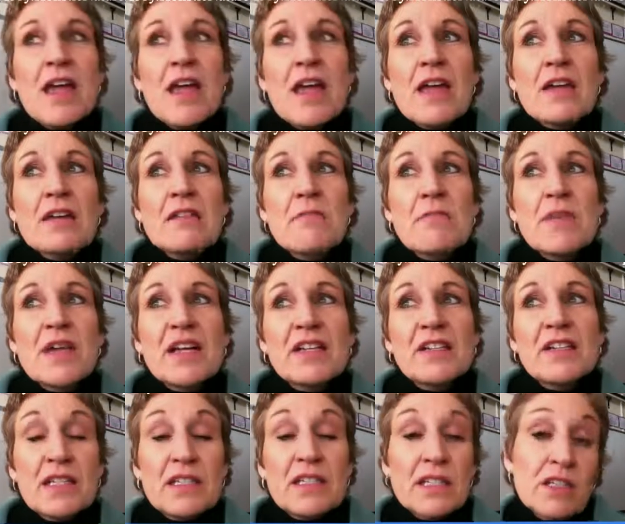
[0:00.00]
And
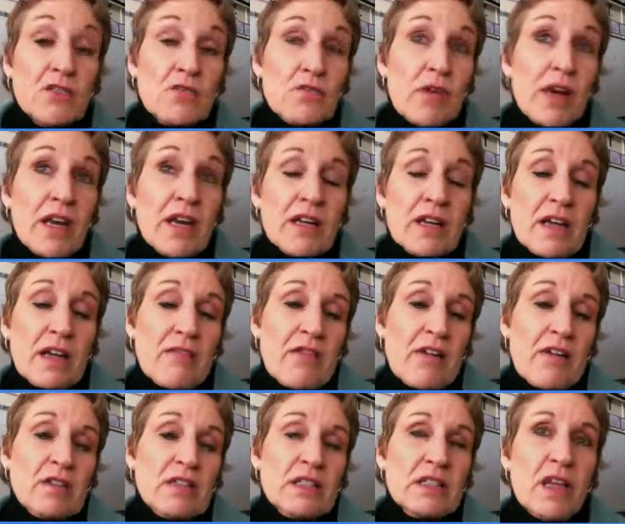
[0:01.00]
because I teach writing and
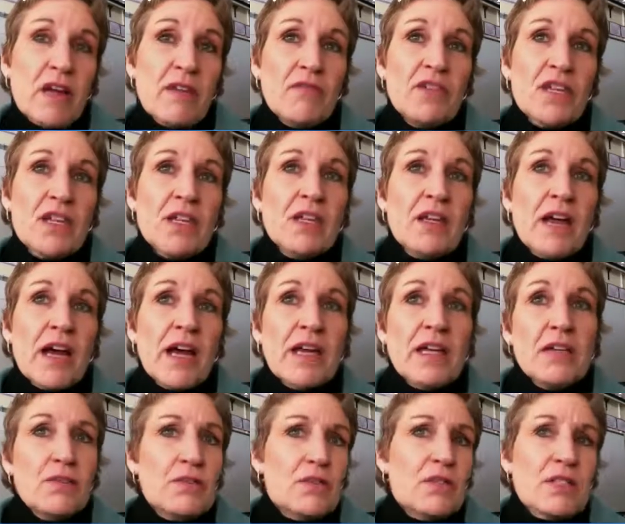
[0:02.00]
I've always loved it, I
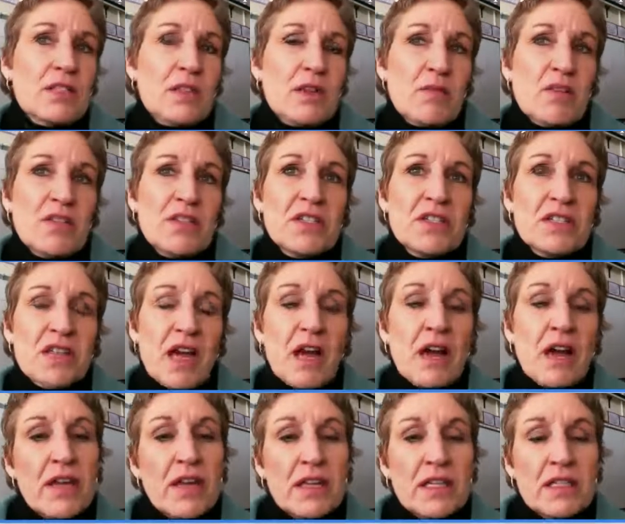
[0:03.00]
used some of the
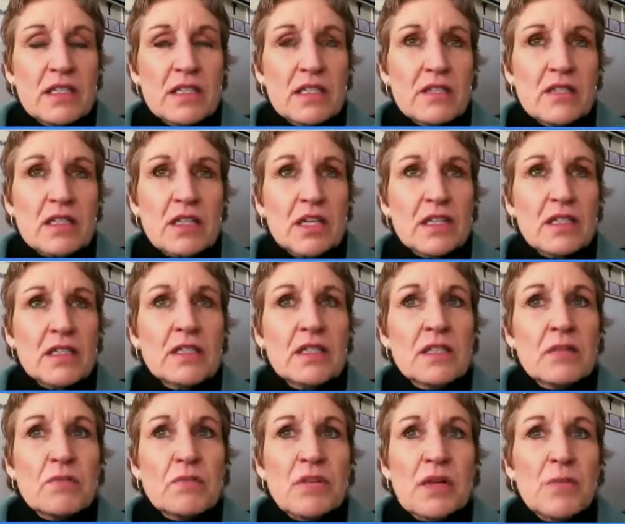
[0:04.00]
style that I teach kids,
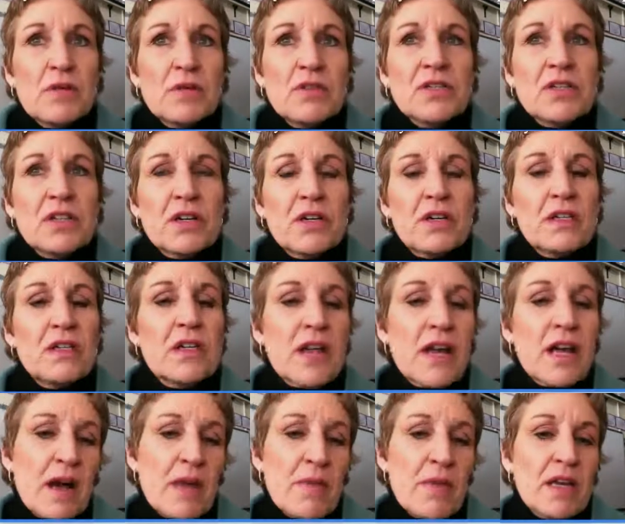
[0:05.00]
and people started to
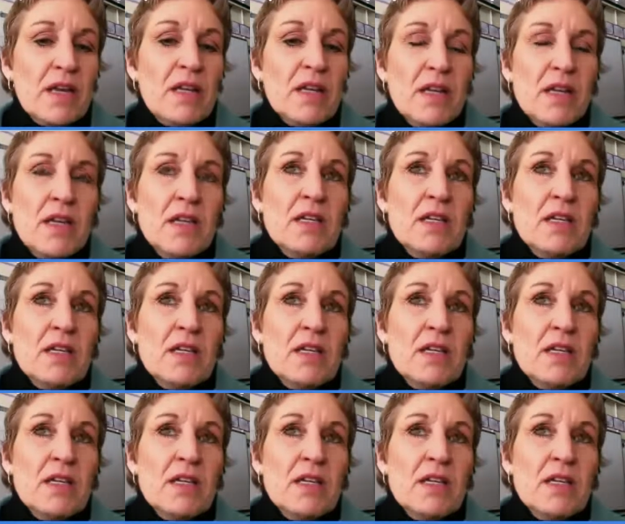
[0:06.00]
comment,